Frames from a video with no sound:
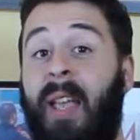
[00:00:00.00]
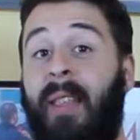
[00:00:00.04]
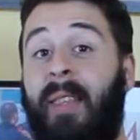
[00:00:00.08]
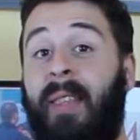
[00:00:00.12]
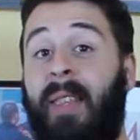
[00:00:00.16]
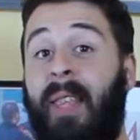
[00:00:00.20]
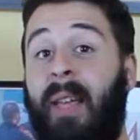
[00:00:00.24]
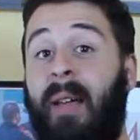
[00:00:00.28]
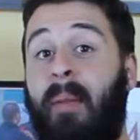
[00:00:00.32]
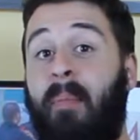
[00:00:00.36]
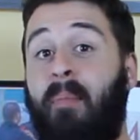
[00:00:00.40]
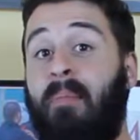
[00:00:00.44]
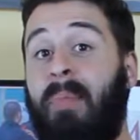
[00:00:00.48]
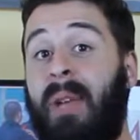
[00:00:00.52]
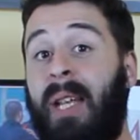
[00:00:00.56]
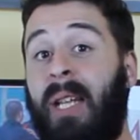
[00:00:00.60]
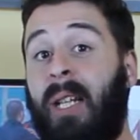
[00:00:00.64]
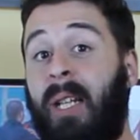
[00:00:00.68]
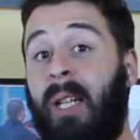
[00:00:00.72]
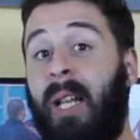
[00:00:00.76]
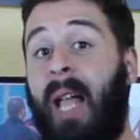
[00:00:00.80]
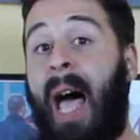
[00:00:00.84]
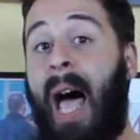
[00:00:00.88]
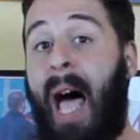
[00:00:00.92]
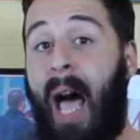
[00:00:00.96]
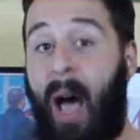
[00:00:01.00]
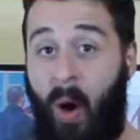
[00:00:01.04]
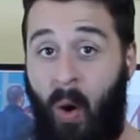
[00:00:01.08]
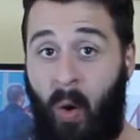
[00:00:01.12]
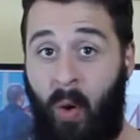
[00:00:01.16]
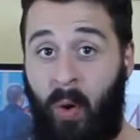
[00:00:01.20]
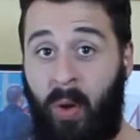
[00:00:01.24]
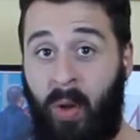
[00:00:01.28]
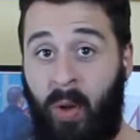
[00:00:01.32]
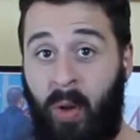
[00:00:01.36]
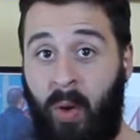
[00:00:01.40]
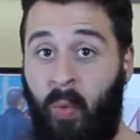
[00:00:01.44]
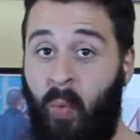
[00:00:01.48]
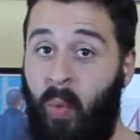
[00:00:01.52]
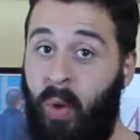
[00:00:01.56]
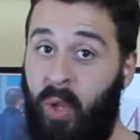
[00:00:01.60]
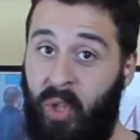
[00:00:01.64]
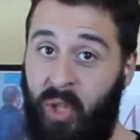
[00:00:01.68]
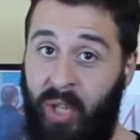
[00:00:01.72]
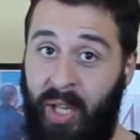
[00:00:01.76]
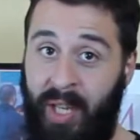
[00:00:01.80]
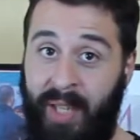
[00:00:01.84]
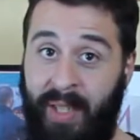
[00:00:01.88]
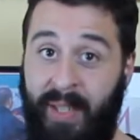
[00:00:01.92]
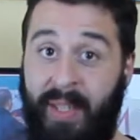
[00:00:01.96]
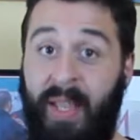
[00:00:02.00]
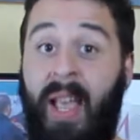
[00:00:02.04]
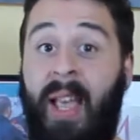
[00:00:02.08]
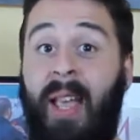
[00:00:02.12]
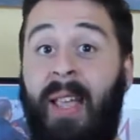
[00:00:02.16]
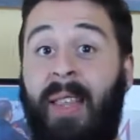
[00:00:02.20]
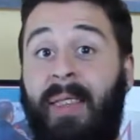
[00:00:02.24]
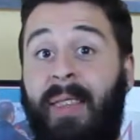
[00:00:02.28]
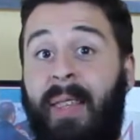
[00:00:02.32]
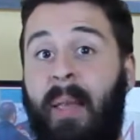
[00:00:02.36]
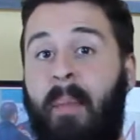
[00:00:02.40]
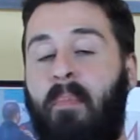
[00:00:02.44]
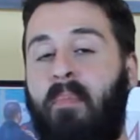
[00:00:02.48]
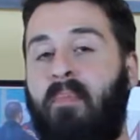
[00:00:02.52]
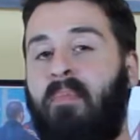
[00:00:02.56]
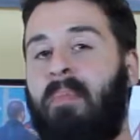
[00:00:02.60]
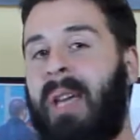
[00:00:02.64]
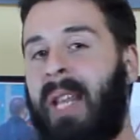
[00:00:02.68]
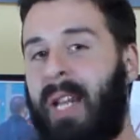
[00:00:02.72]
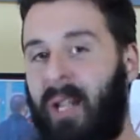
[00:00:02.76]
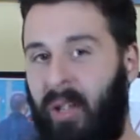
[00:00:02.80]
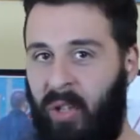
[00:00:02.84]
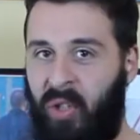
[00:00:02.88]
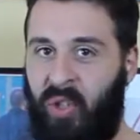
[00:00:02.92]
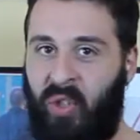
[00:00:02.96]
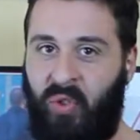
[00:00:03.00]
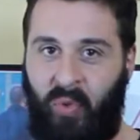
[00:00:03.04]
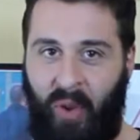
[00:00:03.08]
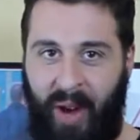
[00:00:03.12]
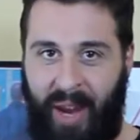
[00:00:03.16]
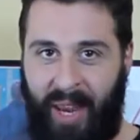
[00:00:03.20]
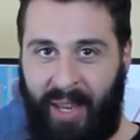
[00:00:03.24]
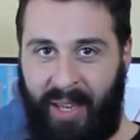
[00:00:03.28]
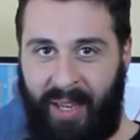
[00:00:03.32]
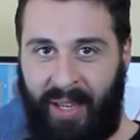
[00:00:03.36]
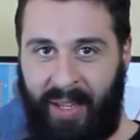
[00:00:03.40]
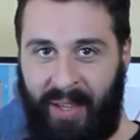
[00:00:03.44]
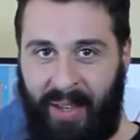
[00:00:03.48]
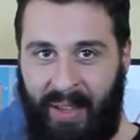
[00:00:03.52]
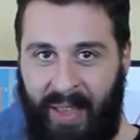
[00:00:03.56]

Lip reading: the Mittelhau, which is the middle strike.